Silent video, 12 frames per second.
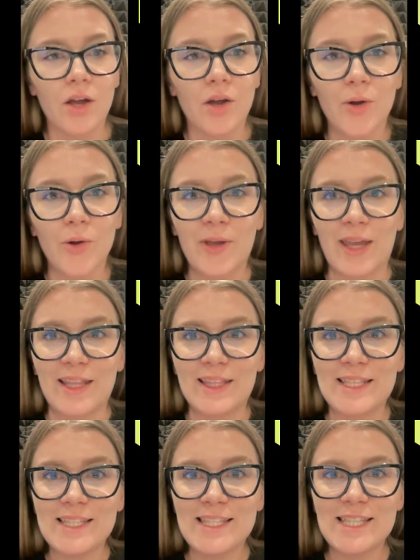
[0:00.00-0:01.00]
Okay,
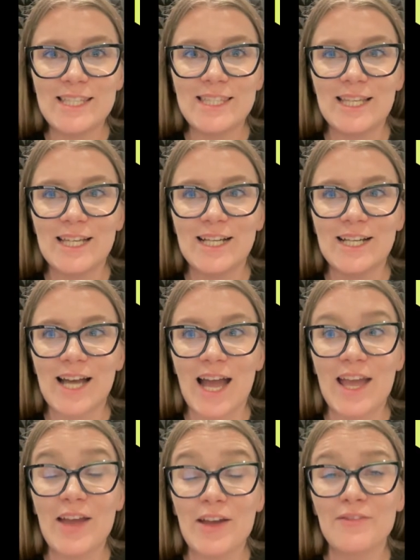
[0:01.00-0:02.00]
this is
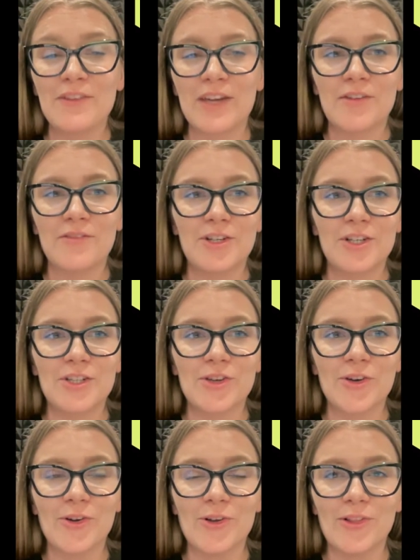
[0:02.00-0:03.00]
I have covered
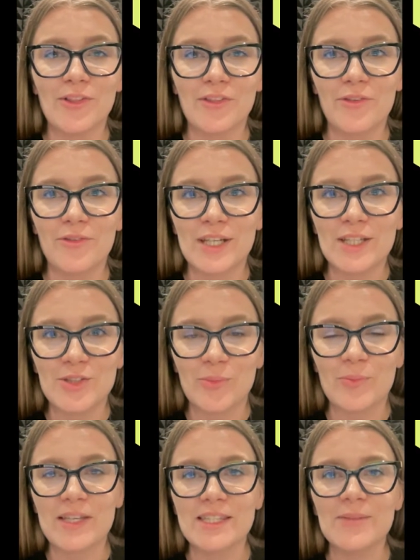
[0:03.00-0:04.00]
all 3
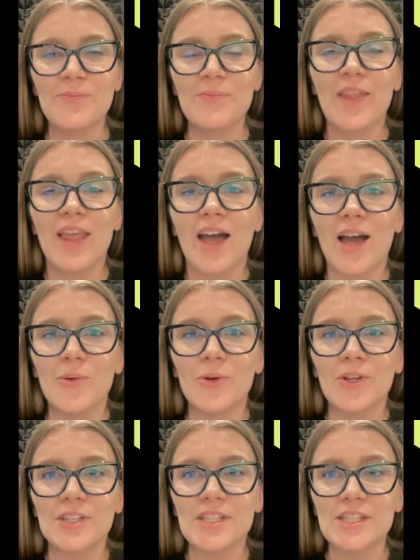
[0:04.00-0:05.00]
topics I
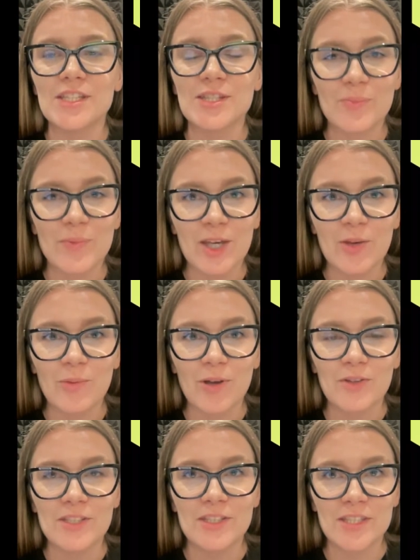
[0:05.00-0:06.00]
wanted to speak
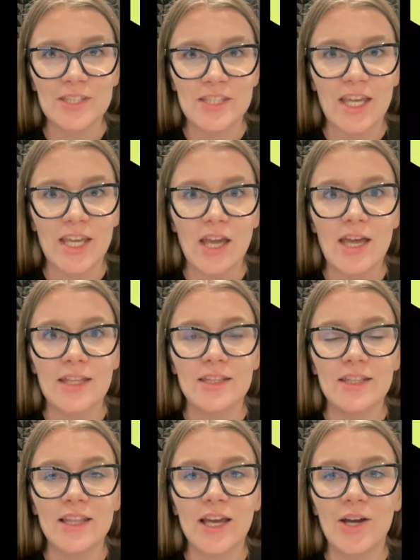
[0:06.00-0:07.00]
about today,
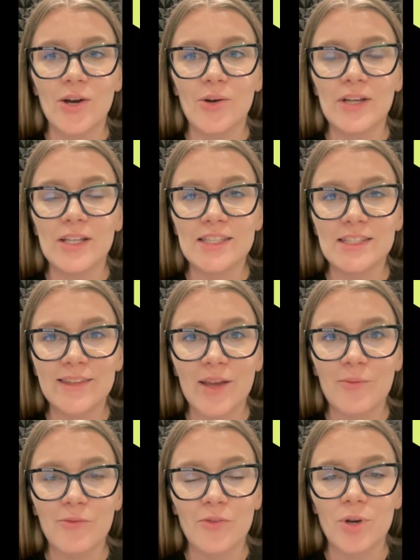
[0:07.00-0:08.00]
and now it's
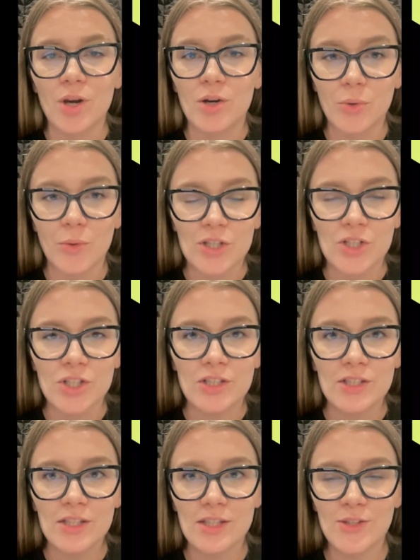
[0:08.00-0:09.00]
time for your
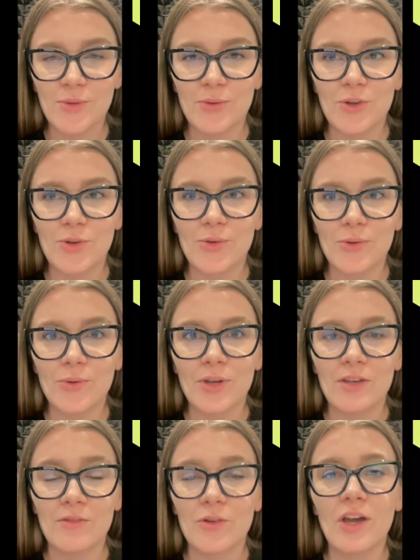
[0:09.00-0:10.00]
questions. So
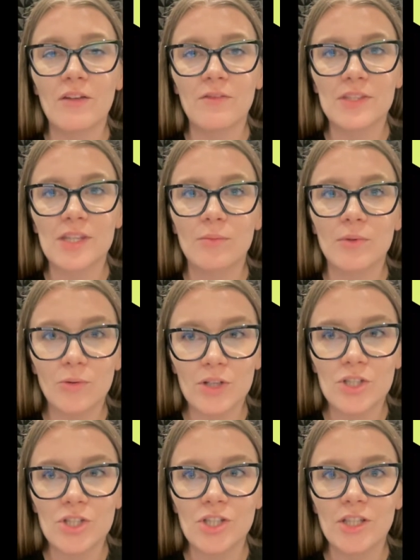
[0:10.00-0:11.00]
if you have some
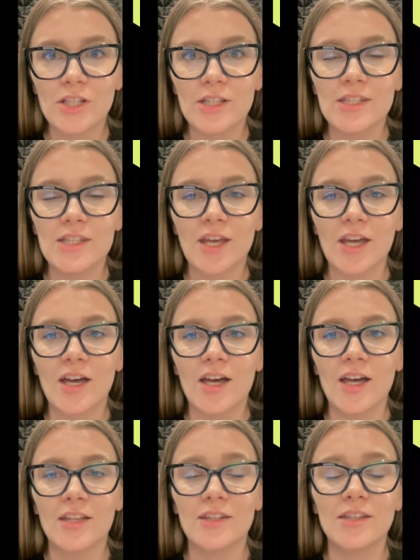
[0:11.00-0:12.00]
questions
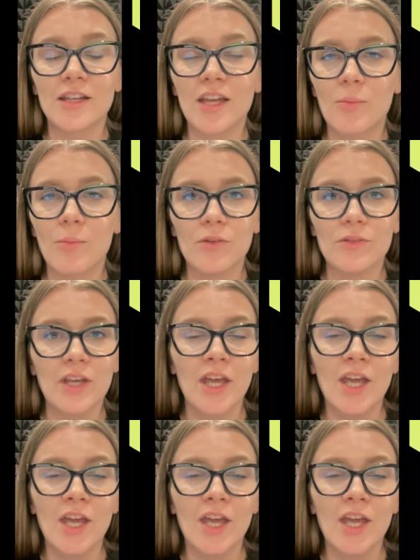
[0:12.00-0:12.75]
that came up